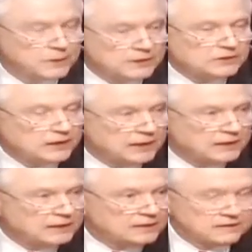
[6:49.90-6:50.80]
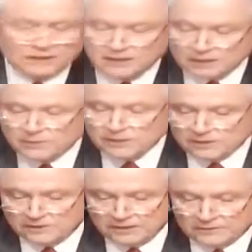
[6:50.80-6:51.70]
Please, colleagues, hear me
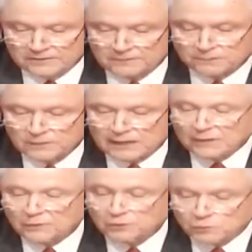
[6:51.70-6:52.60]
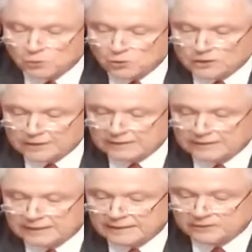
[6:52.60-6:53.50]
on this. I was sworn
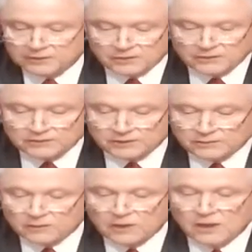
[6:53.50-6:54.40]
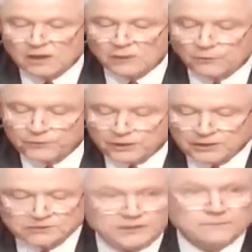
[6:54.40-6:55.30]
in as Attorney General on
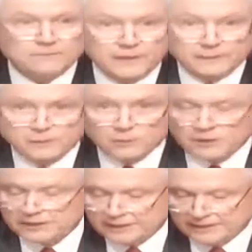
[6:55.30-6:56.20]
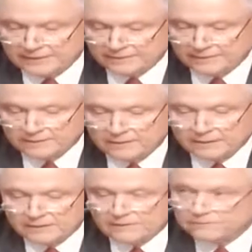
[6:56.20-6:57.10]
Thursday, February 9th.
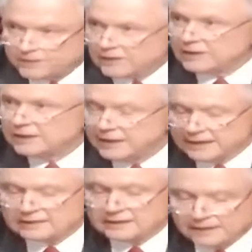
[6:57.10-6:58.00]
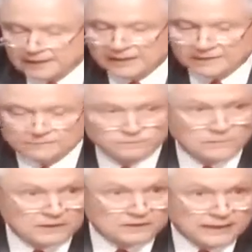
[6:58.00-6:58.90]
The very next day,
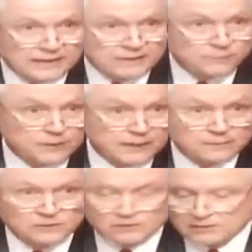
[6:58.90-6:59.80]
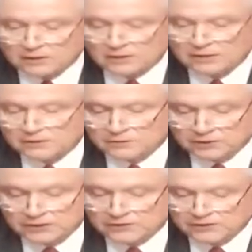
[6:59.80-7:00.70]
as I had promised to the
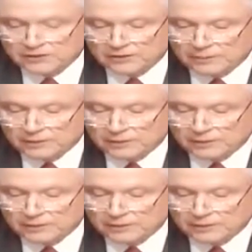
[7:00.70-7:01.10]
Judiciary